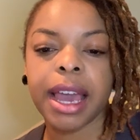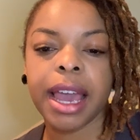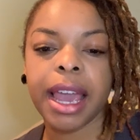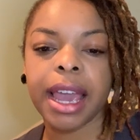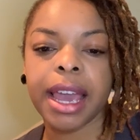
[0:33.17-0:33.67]

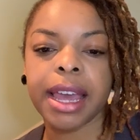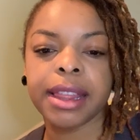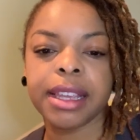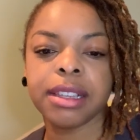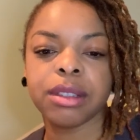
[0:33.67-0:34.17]
And
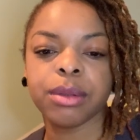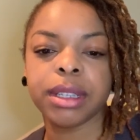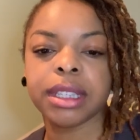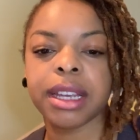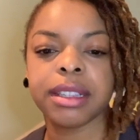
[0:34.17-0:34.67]
these 3
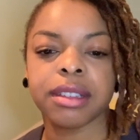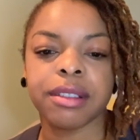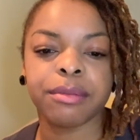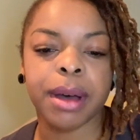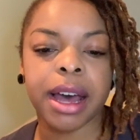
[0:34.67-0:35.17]
states
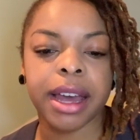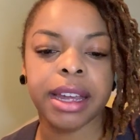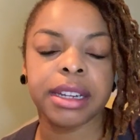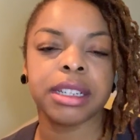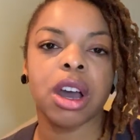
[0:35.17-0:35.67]
of
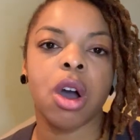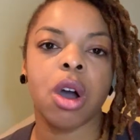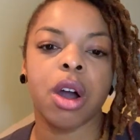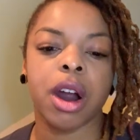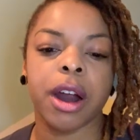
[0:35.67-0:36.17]
mind
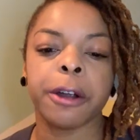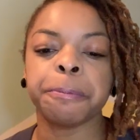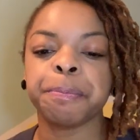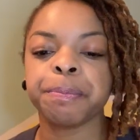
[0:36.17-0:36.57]
are